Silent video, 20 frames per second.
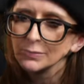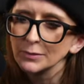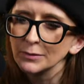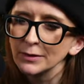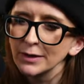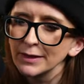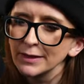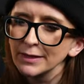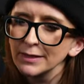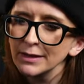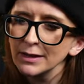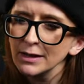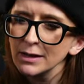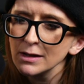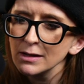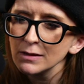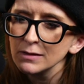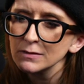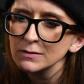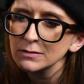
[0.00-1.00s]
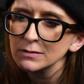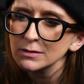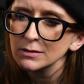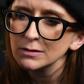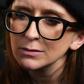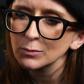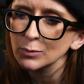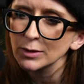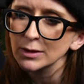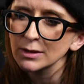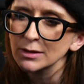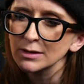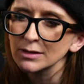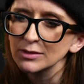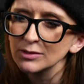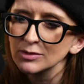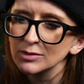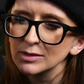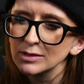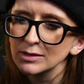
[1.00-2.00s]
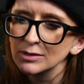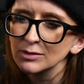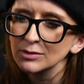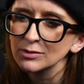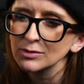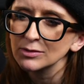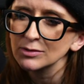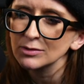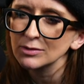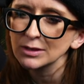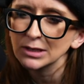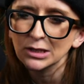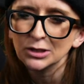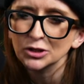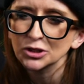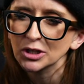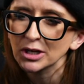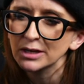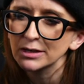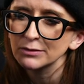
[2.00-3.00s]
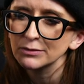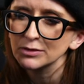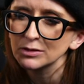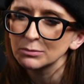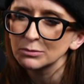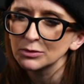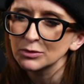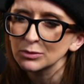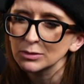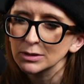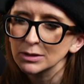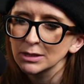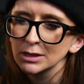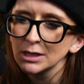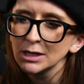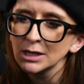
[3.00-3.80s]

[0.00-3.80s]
Okay, thank. you what this is is like a shade of some sort.